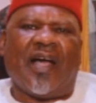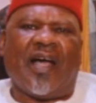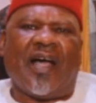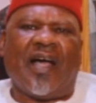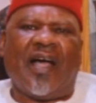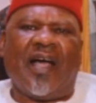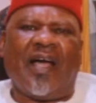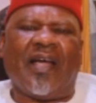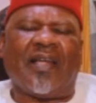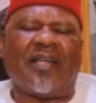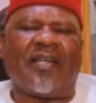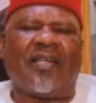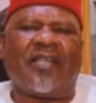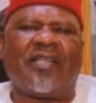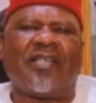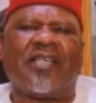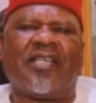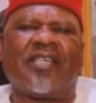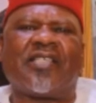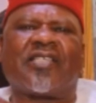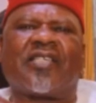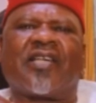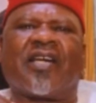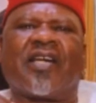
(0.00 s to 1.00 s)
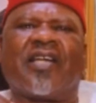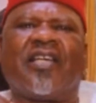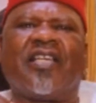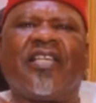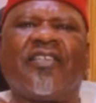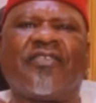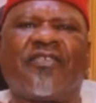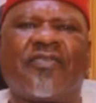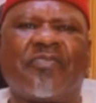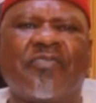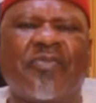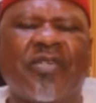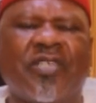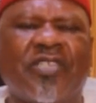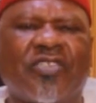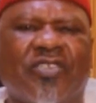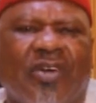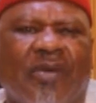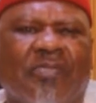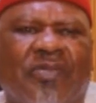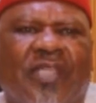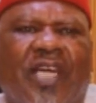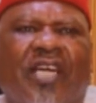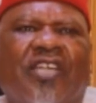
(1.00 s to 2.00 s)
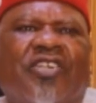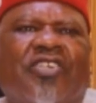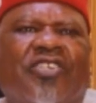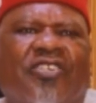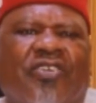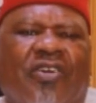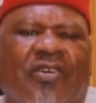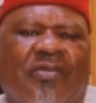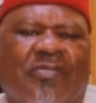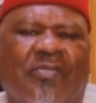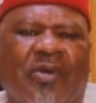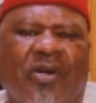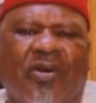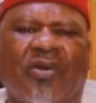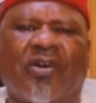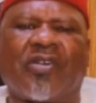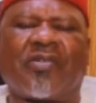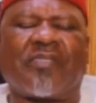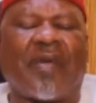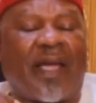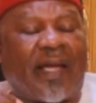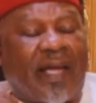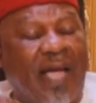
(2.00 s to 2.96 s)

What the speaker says: and it relieves me some tension because my